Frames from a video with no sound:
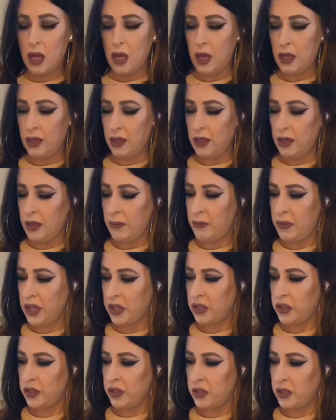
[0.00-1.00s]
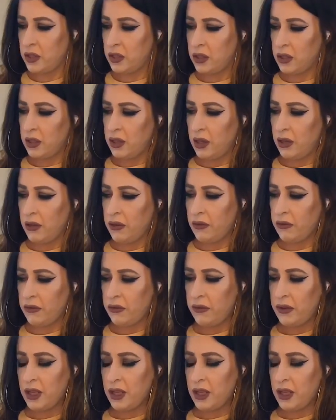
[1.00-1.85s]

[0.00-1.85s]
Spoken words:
and then a picture of